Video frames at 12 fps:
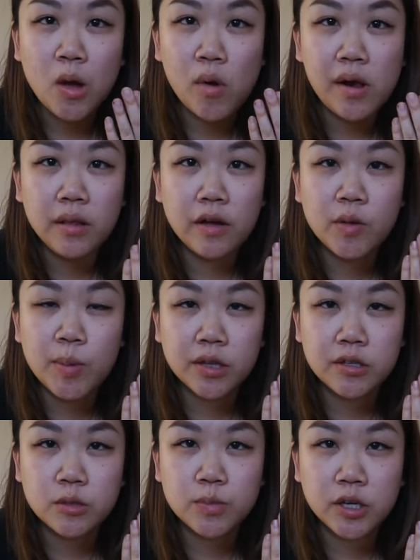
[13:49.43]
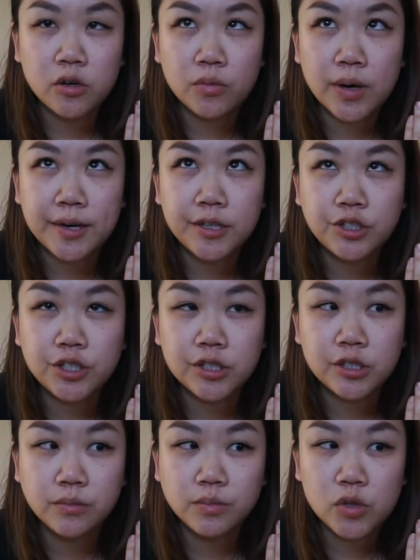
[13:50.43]
What I love about this pickled radish
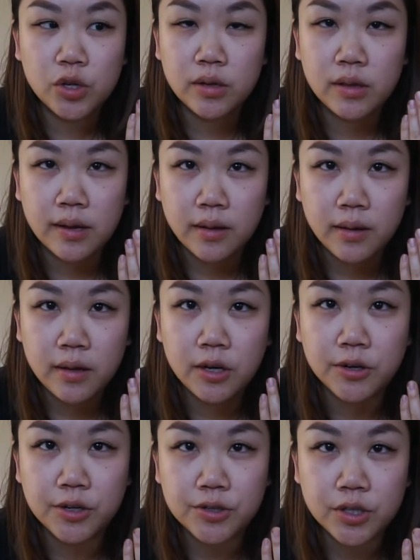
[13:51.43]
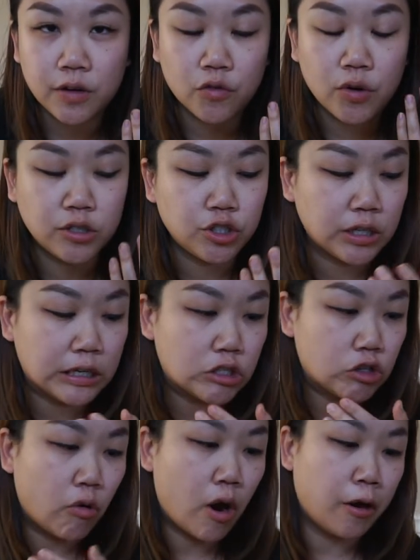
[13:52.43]
is you can like hear yourself crunching it
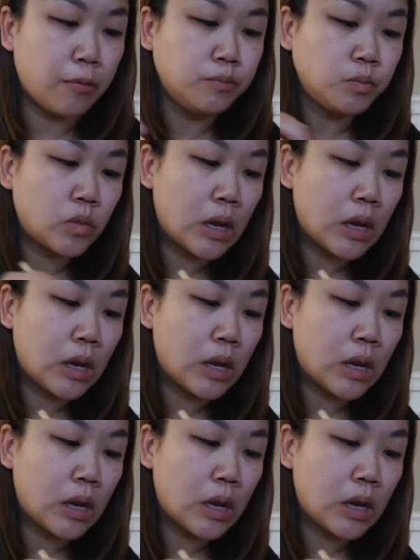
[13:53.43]
so hard.